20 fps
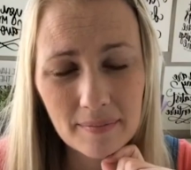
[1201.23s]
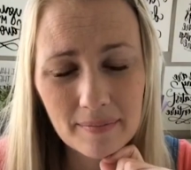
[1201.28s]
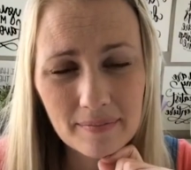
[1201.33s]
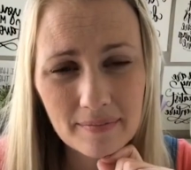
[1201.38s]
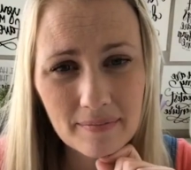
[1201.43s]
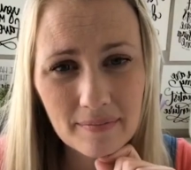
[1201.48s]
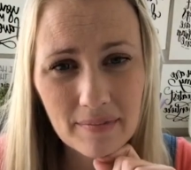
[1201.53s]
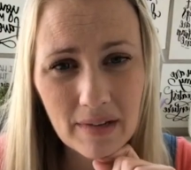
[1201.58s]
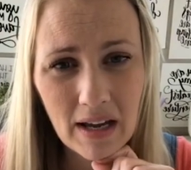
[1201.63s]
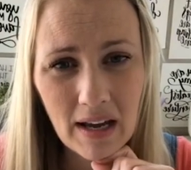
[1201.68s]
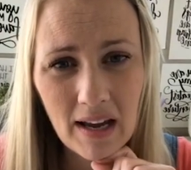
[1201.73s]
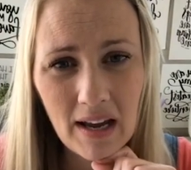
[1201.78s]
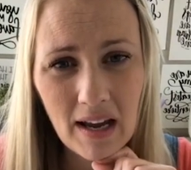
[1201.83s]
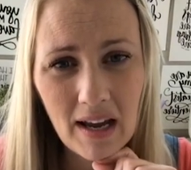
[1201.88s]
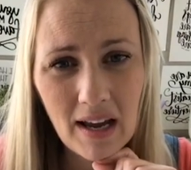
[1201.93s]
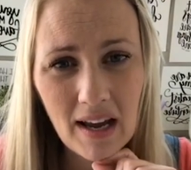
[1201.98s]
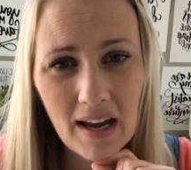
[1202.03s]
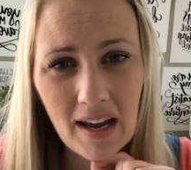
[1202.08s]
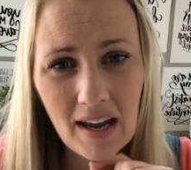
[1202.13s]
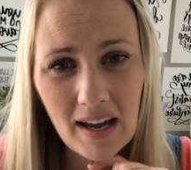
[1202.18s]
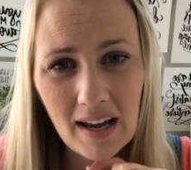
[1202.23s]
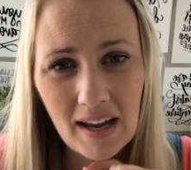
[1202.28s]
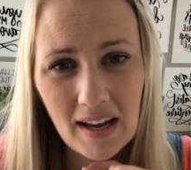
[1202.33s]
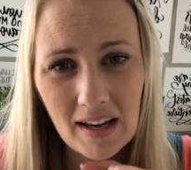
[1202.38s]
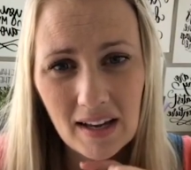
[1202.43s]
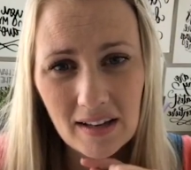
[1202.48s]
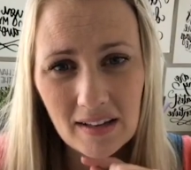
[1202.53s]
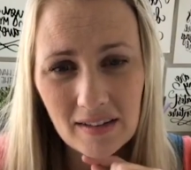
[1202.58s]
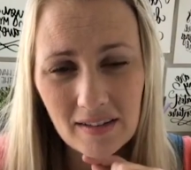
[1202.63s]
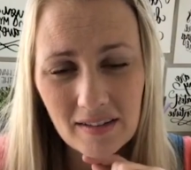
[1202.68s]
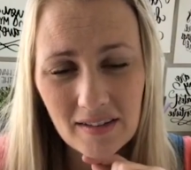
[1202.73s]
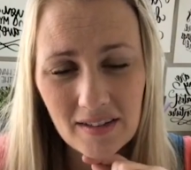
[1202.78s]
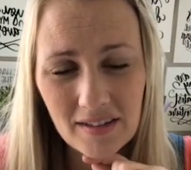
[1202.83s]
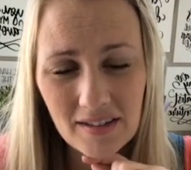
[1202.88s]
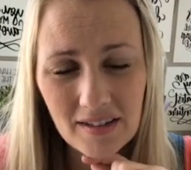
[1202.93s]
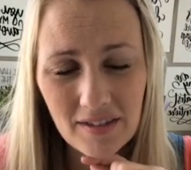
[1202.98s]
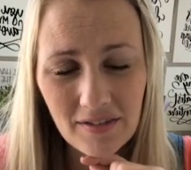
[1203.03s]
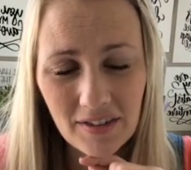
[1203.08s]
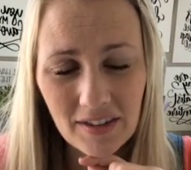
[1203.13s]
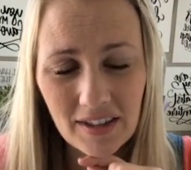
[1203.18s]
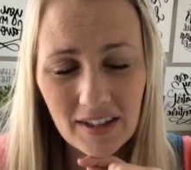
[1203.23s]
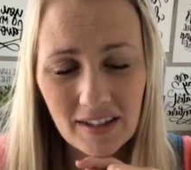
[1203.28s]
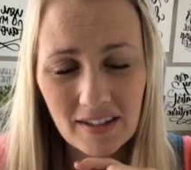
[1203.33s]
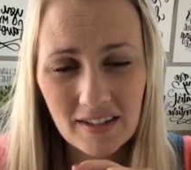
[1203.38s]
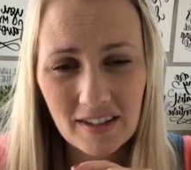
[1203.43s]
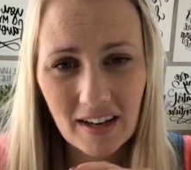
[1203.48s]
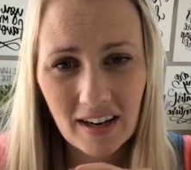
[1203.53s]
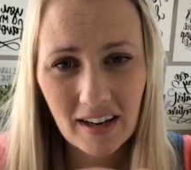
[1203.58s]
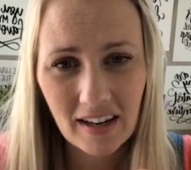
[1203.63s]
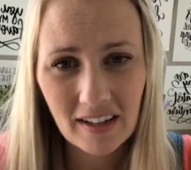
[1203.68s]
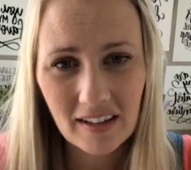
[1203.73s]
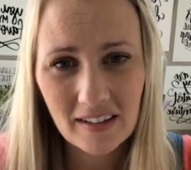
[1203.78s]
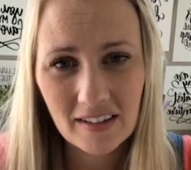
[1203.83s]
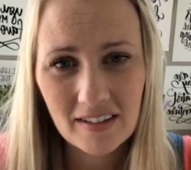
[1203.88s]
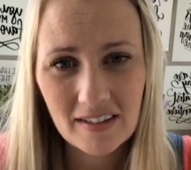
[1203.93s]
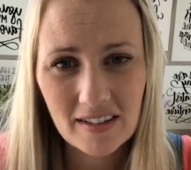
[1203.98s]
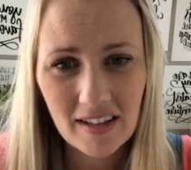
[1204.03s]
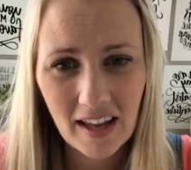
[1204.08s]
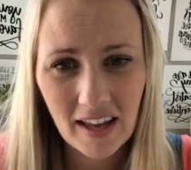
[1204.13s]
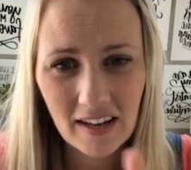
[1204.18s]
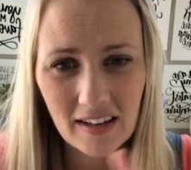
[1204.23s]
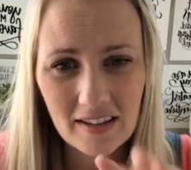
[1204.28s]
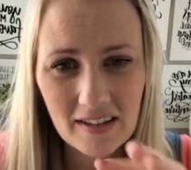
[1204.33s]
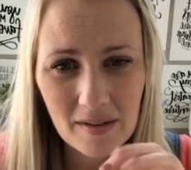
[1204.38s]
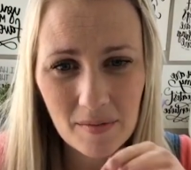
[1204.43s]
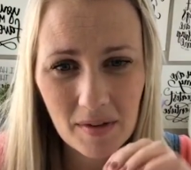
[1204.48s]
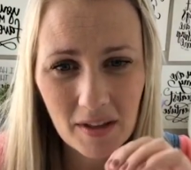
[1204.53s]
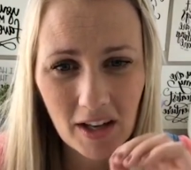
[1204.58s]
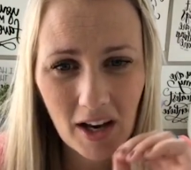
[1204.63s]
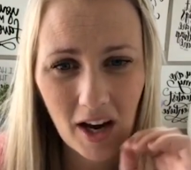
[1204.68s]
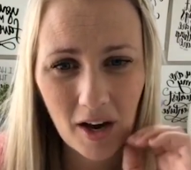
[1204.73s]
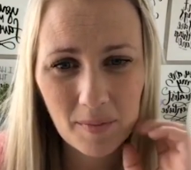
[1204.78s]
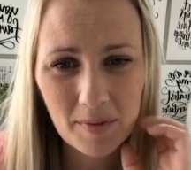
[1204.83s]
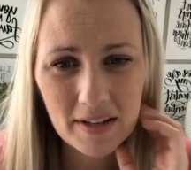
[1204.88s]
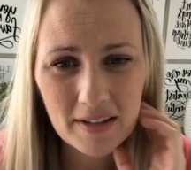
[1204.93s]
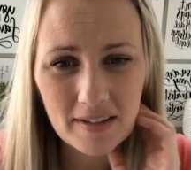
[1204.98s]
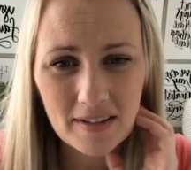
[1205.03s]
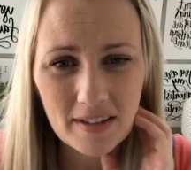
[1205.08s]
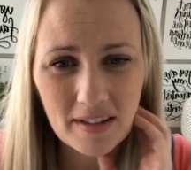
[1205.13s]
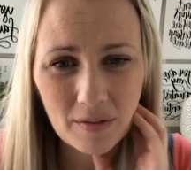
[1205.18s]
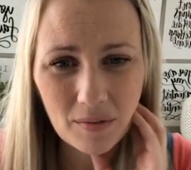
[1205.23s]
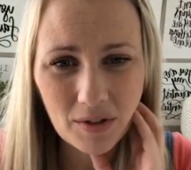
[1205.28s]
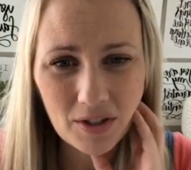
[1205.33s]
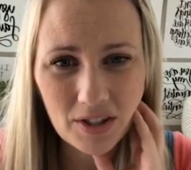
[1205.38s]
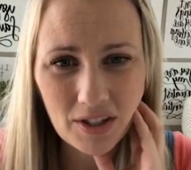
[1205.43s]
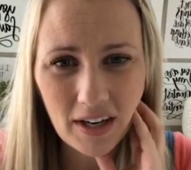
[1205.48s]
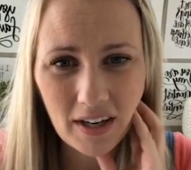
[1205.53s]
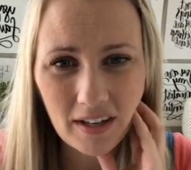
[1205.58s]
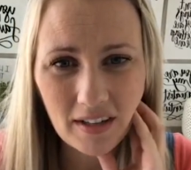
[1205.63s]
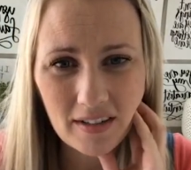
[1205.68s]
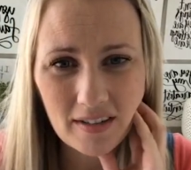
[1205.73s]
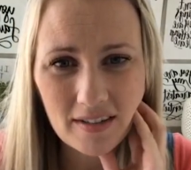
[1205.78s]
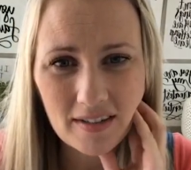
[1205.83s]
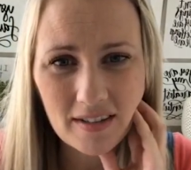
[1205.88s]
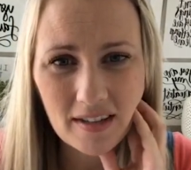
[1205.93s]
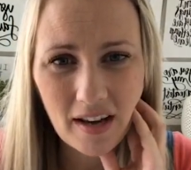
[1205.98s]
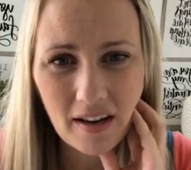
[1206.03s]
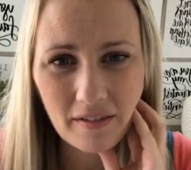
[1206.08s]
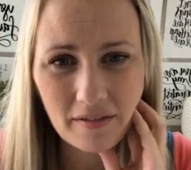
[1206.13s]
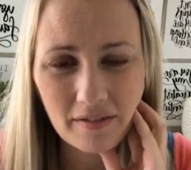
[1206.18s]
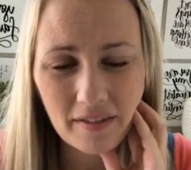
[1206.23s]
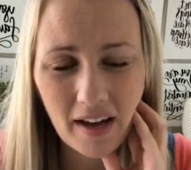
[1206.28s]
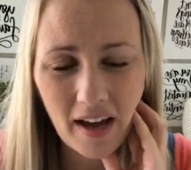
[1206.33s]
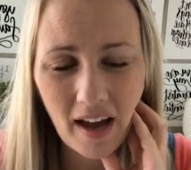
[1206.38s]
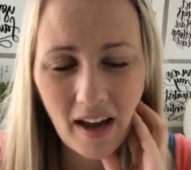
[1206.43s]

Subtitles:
from just different things that I said in some of the comments that were shared and stuff.